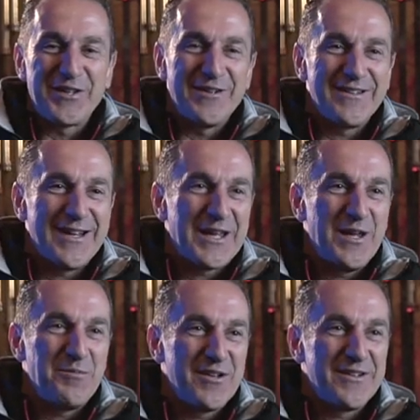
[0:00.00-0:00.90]
year I
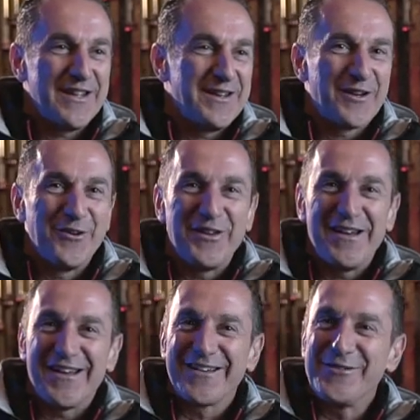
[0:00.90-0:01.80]
came here and I got
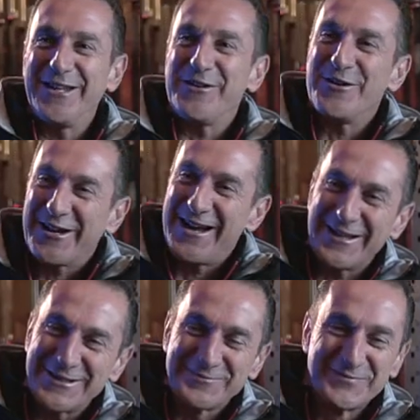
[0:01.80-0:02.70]
a great haircut